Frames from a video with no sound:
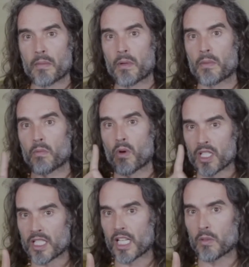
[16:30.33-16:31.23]
but we want to
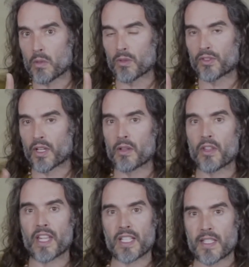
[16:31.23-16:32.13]
tell you also that
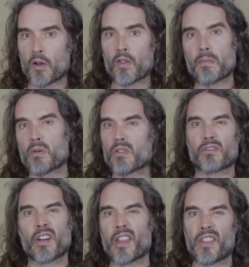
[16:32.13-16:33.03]
they sit on the board of
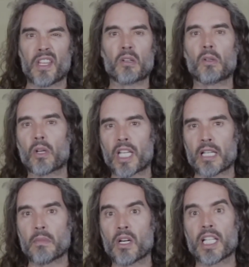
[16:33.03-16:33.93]
Raytheon or
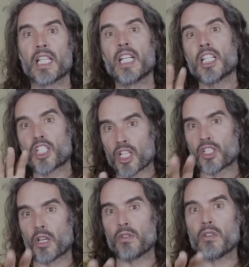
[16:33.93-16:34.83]
Lockheed Martin, just
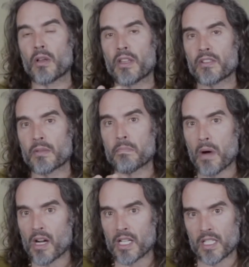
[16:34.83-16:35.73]
so you know there are some
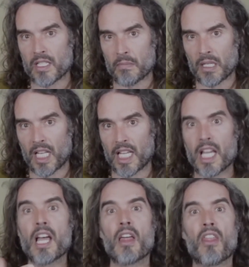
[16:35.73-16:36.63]
biases at play.
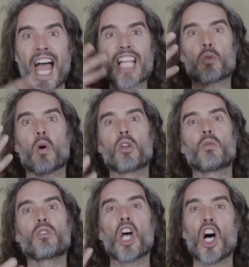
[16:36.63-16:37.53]
That's what an
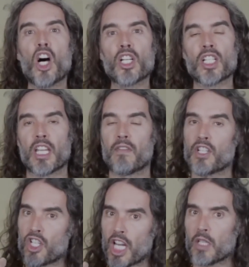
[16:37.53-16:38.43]
alternative, a
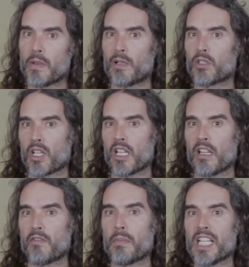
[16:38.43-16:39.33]
genuine
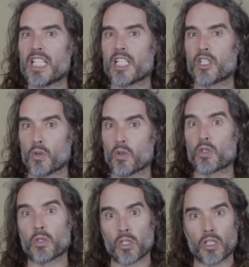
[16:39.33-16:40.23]
alternative media source
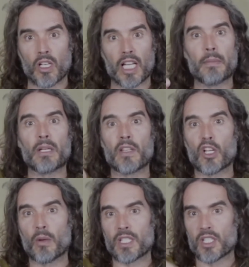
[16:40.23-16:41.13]
would look like. Let me know in the
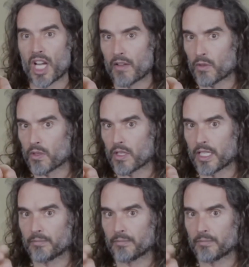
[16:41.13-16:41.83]
comments and chat if you agree.